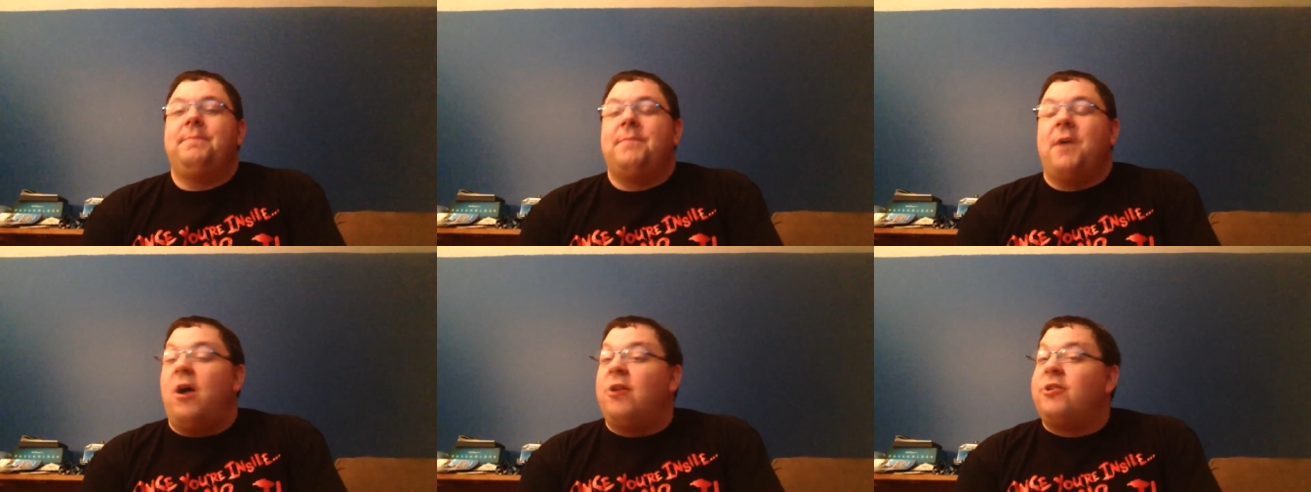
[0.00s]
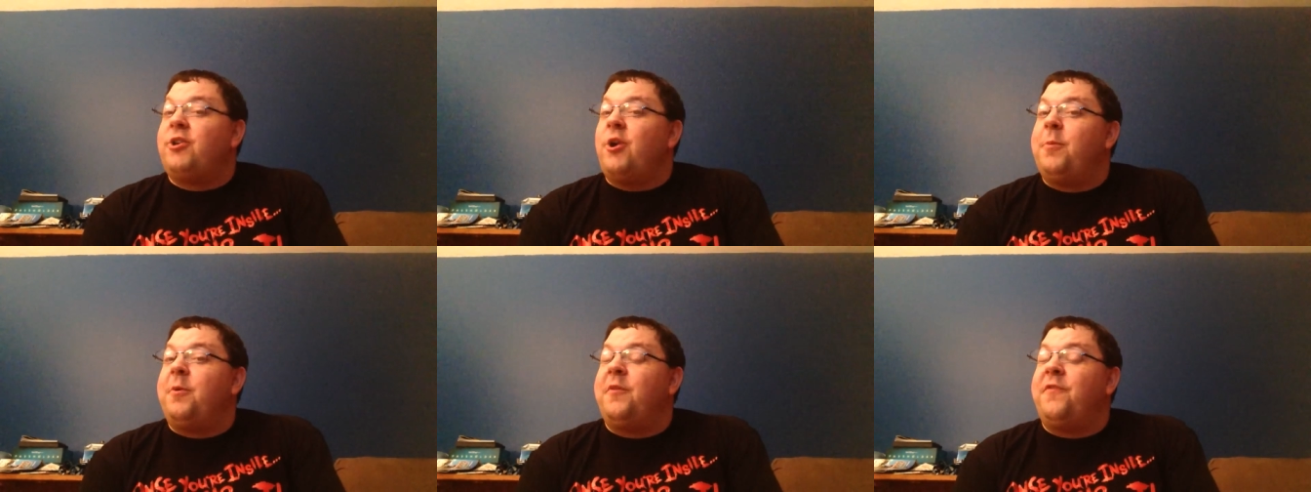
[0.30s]

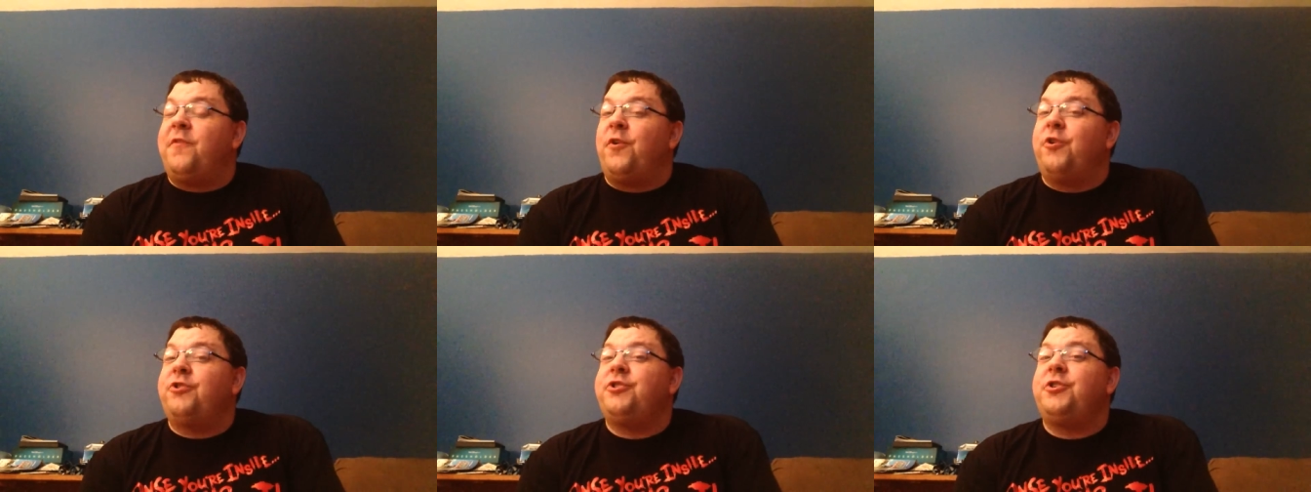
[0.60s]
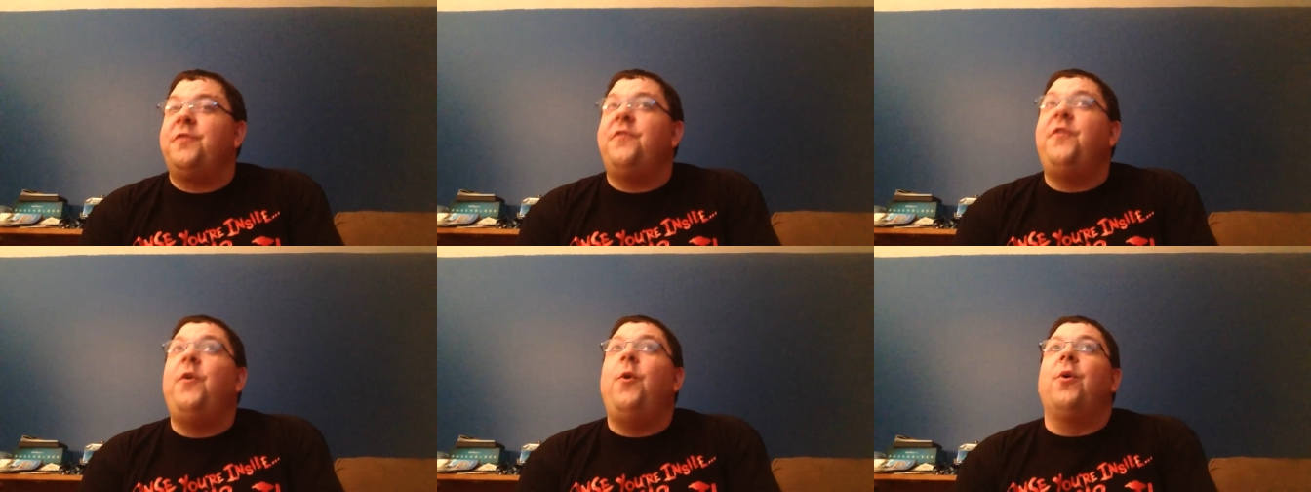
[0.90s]
October
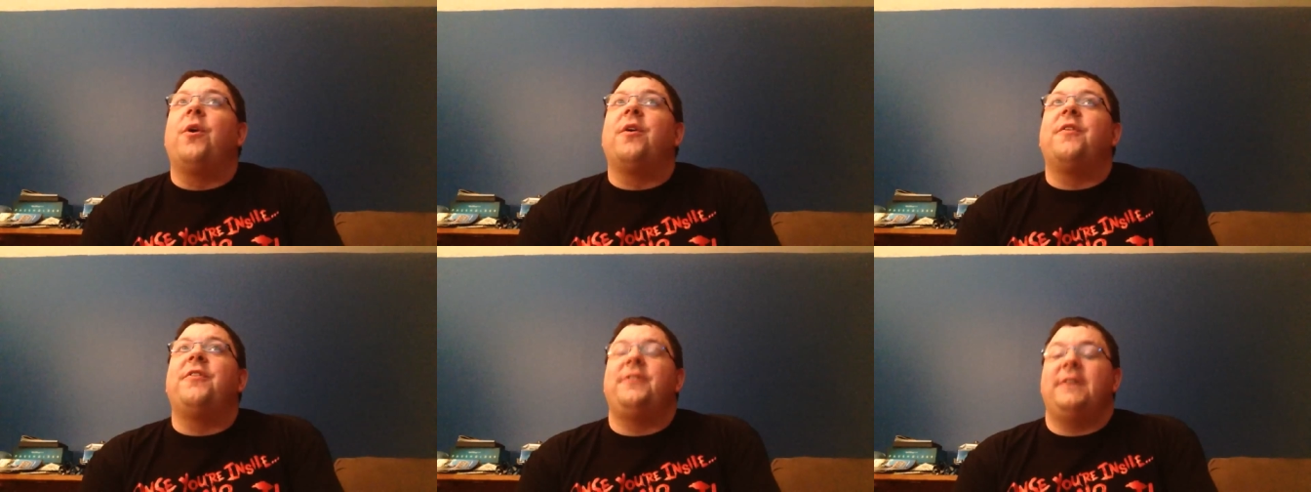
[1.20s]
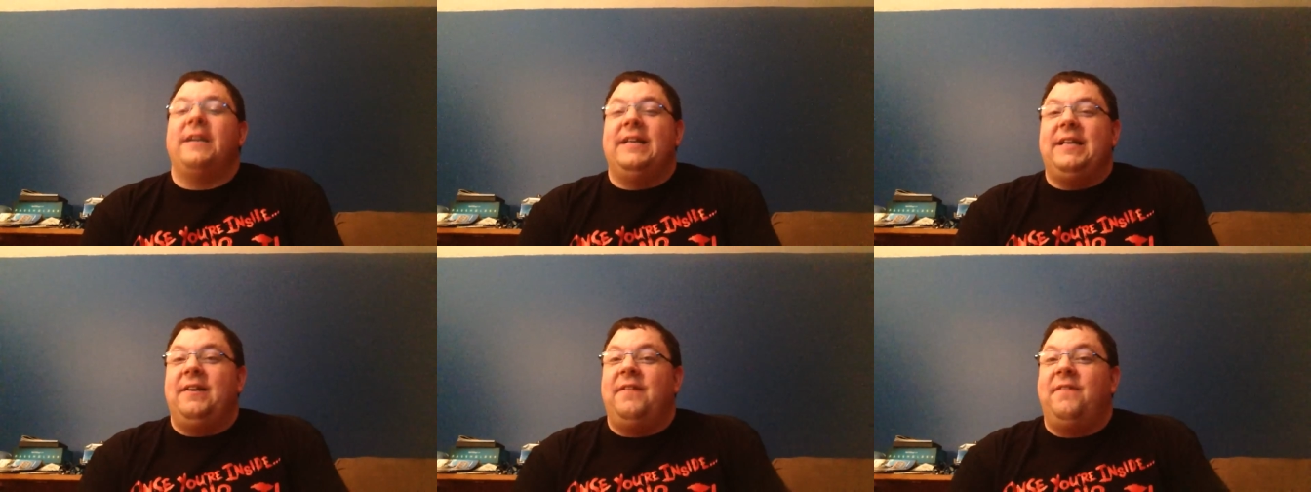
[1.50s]
1st or 4th,
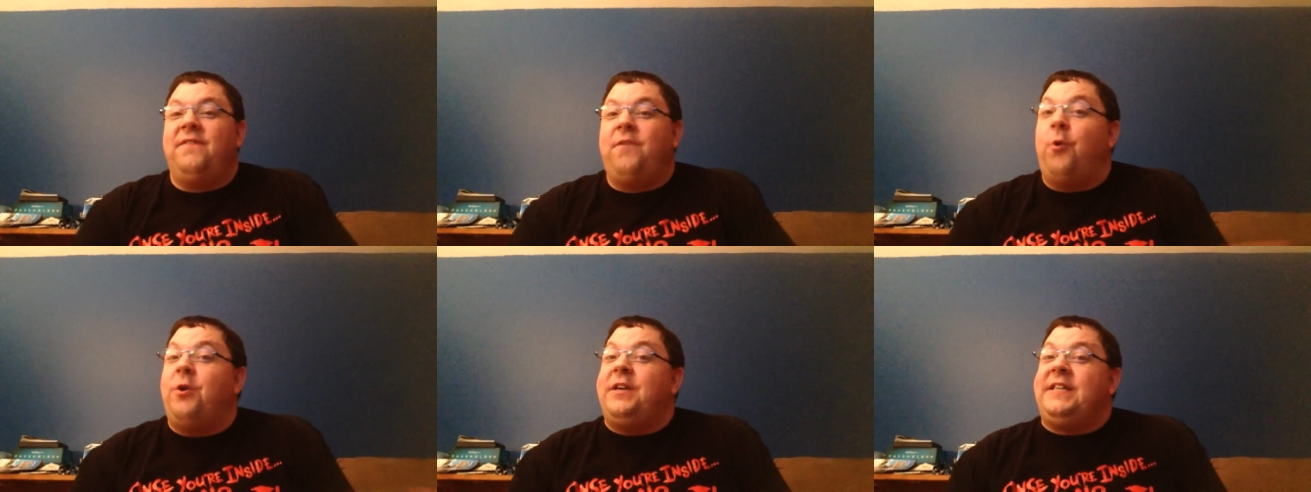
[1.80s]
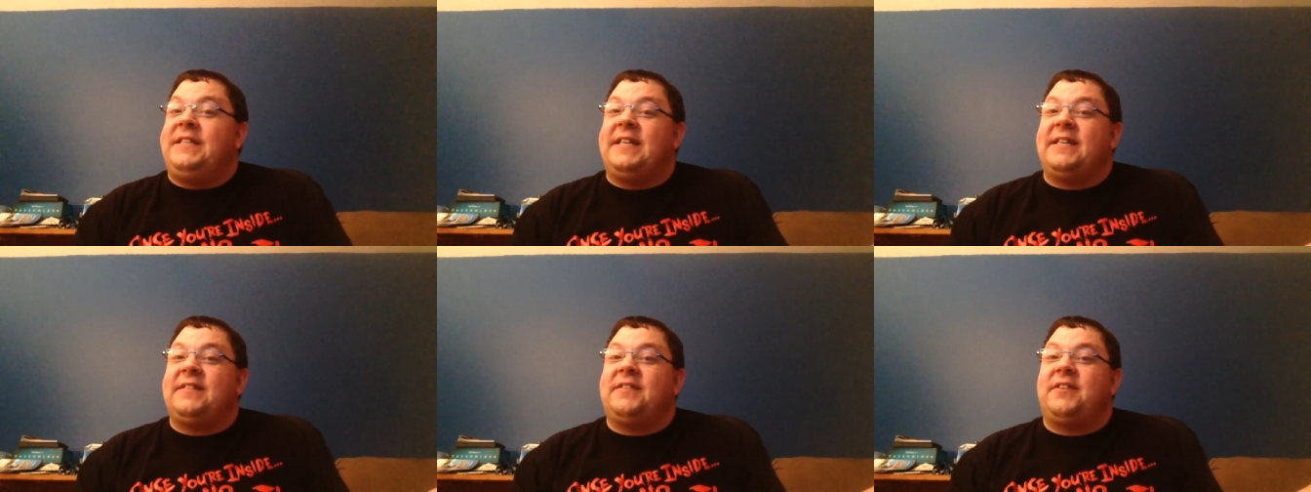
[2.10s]

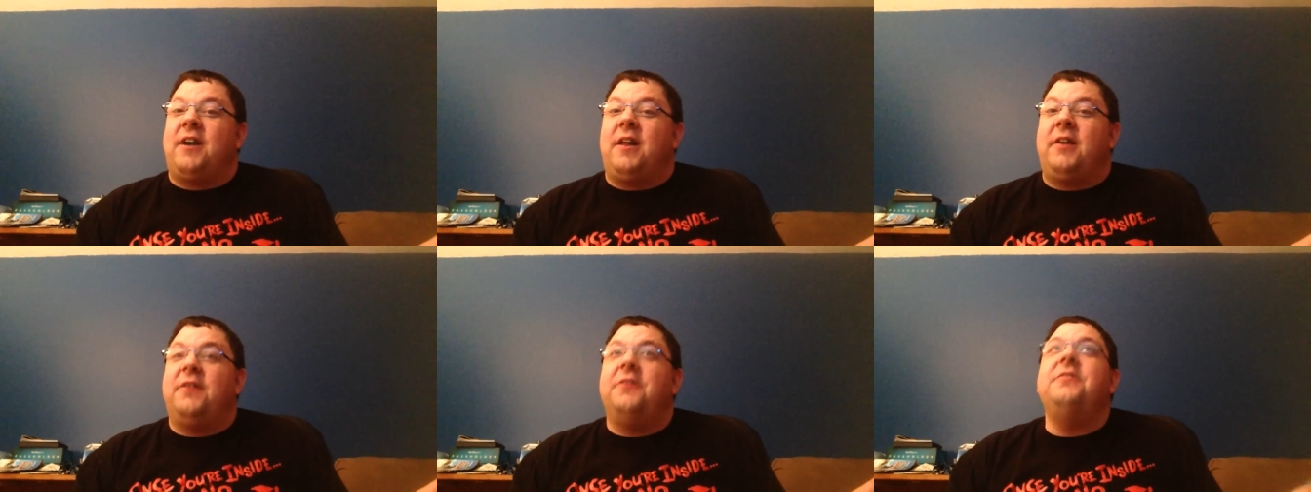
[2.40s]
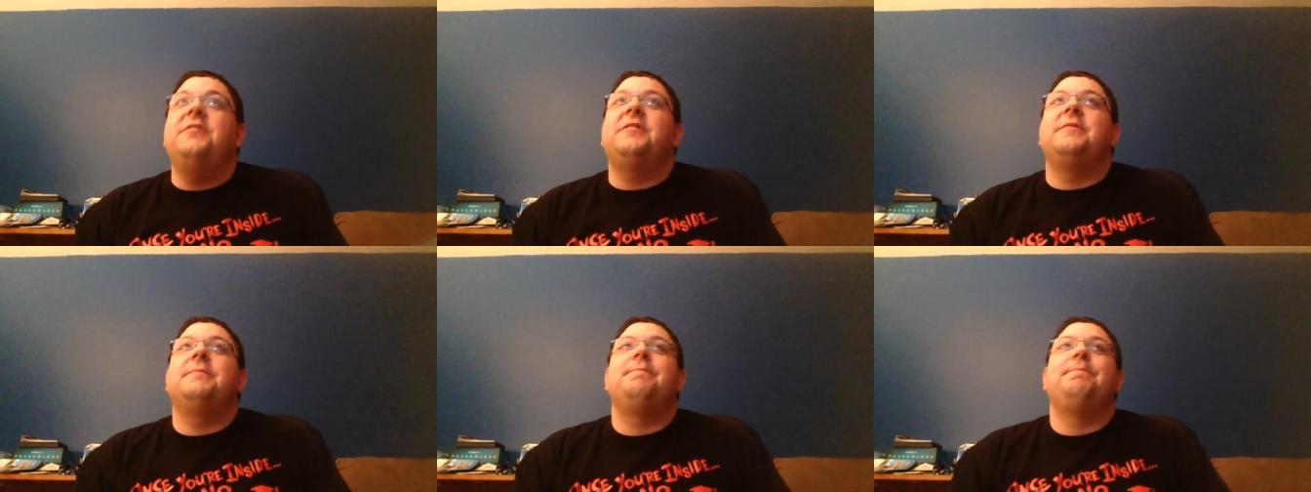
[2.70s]

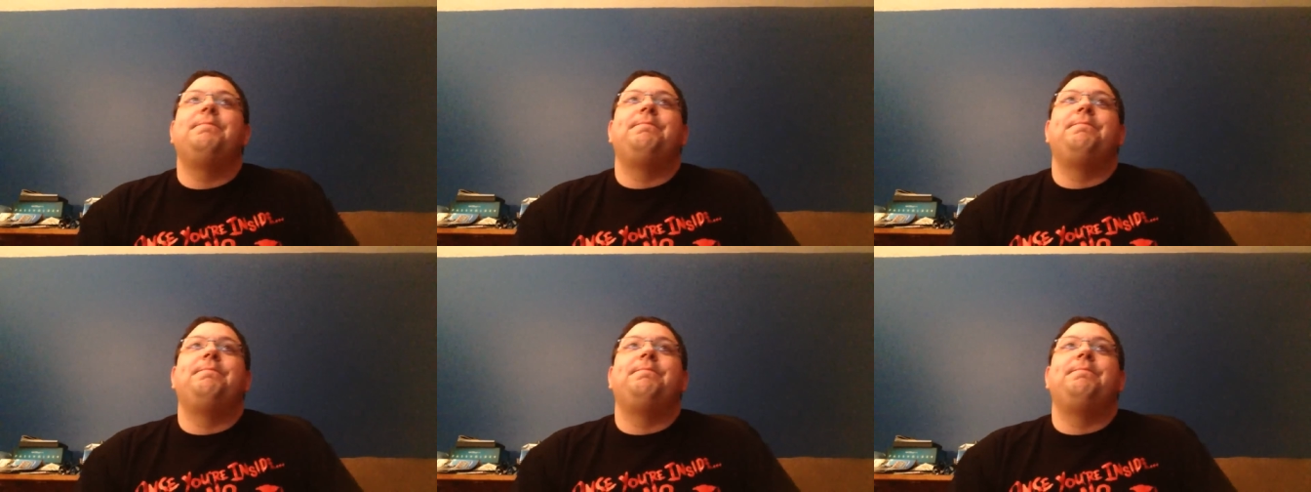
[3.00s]
$46.